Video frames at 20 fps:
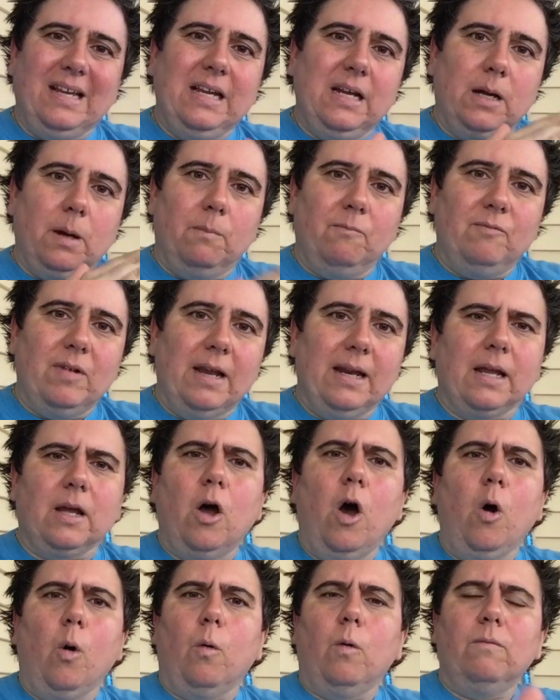income vending.
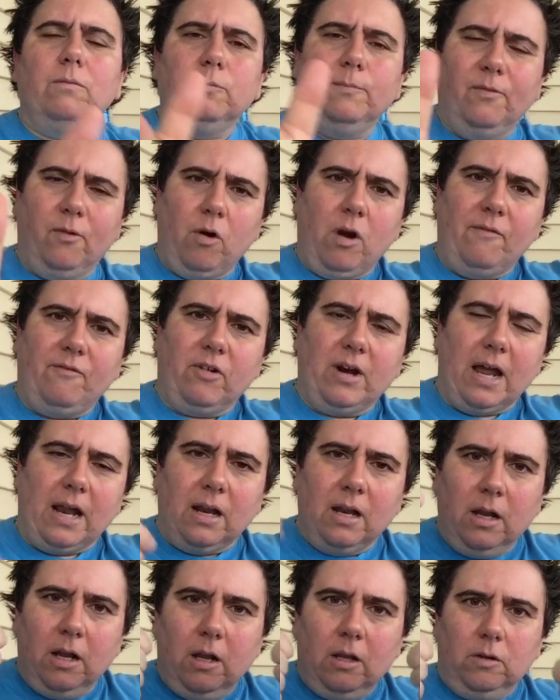Oh, before I forget,
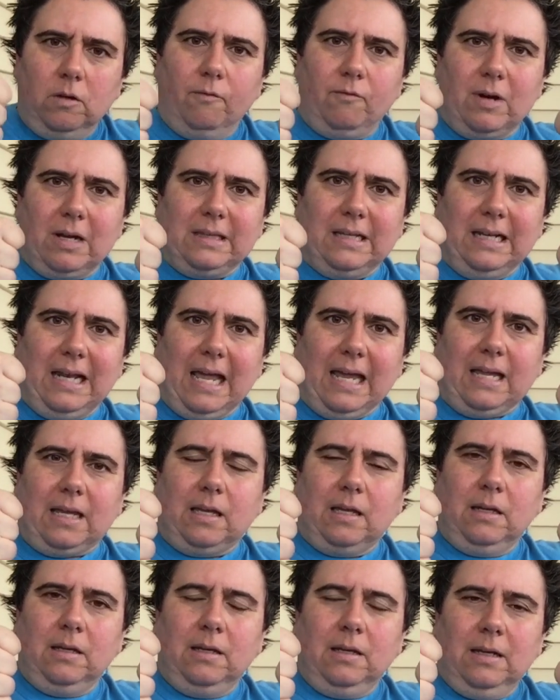don't forget to like.
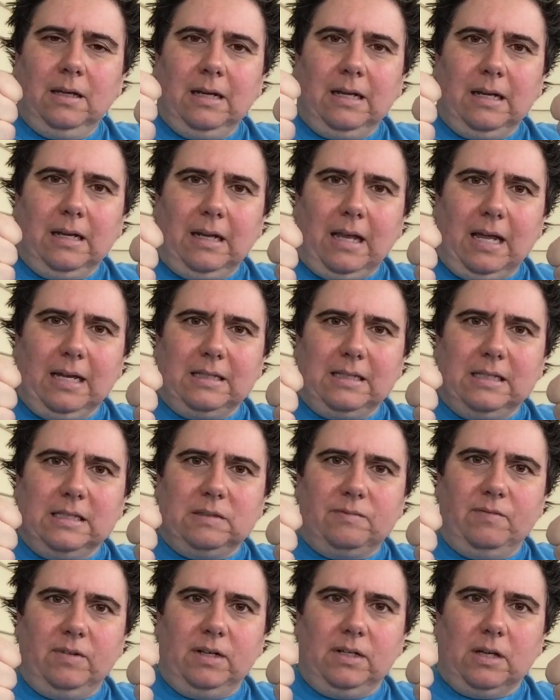Like
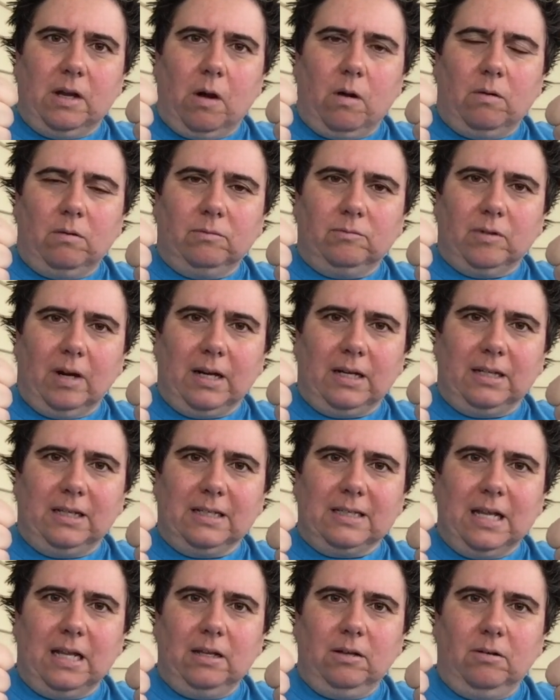this video. All right,
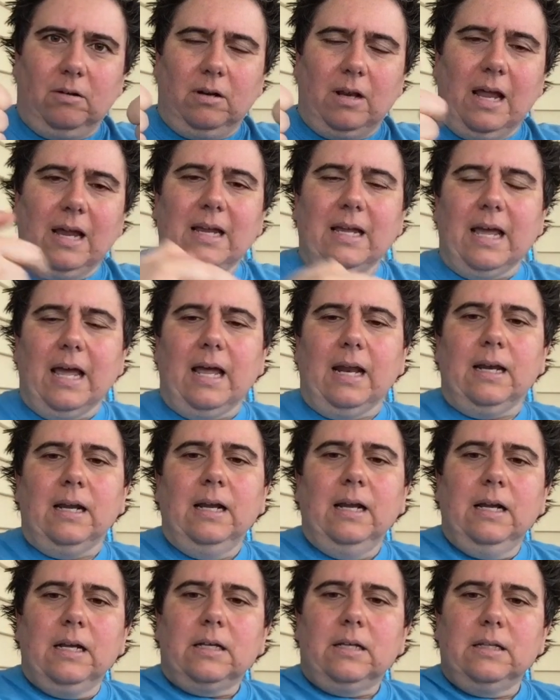click that little like and
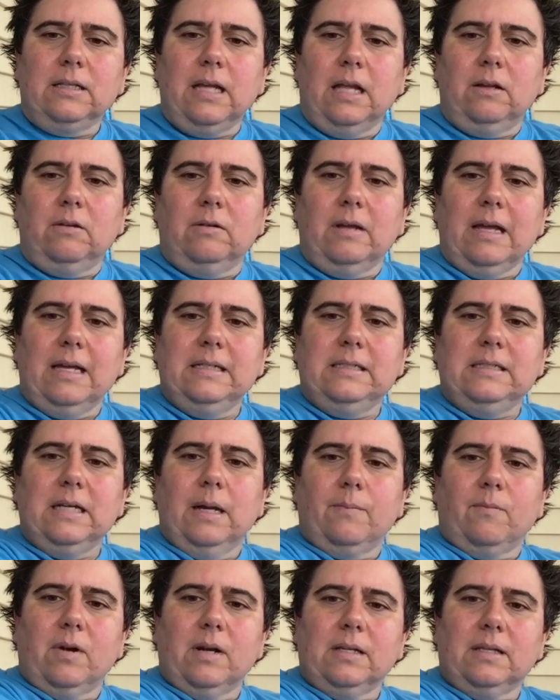click that little
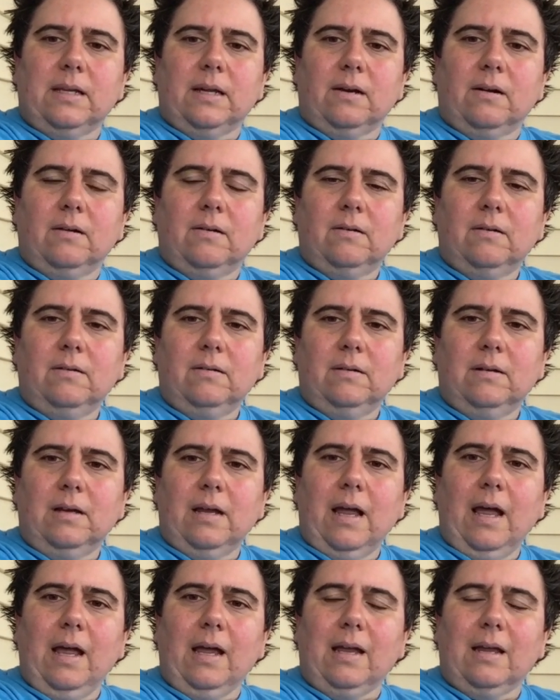ATM right there.
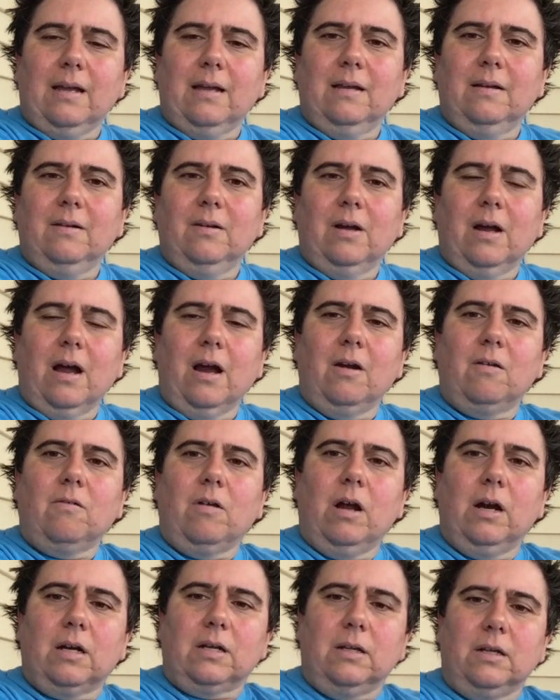Hey,
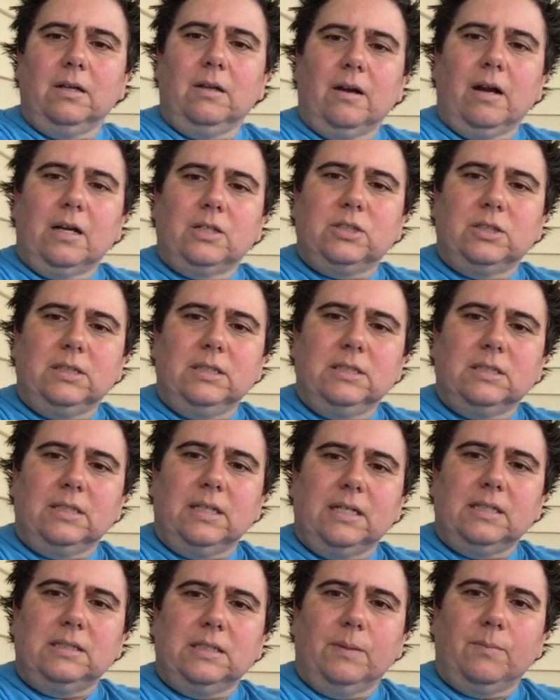ironically, there actually is an
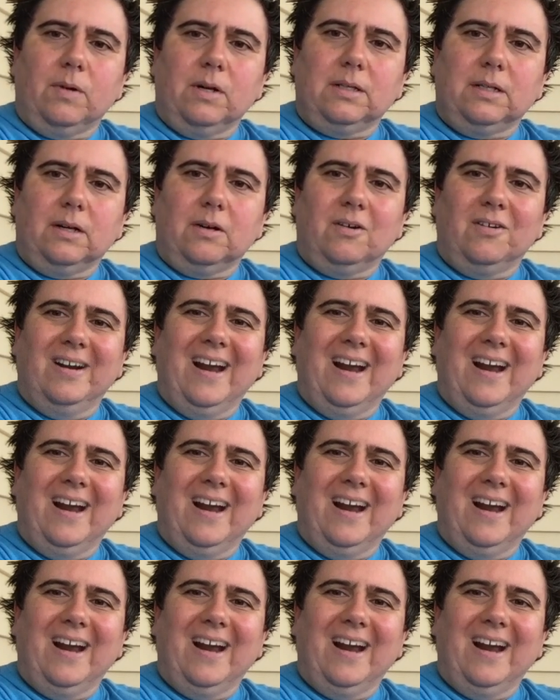ATM right there.